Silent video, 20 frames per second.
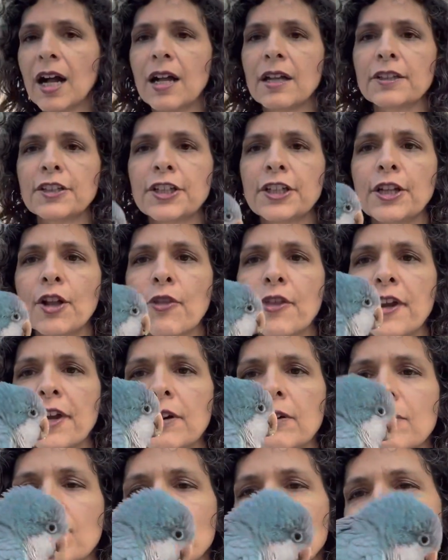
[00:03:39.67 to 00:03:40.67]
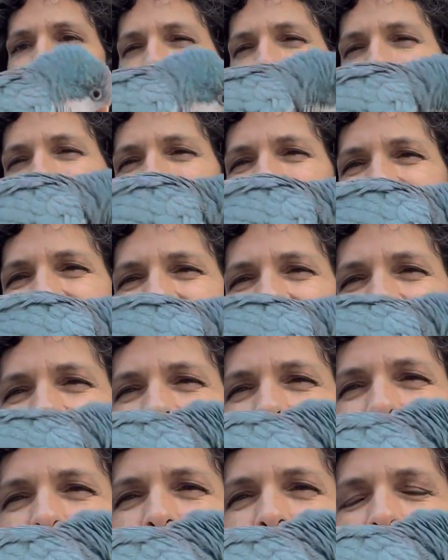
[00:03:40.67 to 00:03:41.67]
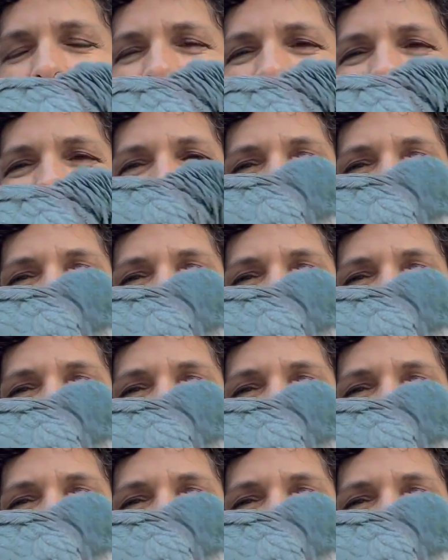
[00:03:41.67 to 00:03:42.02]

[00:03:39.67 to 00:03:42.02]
You know, they're present, they're not,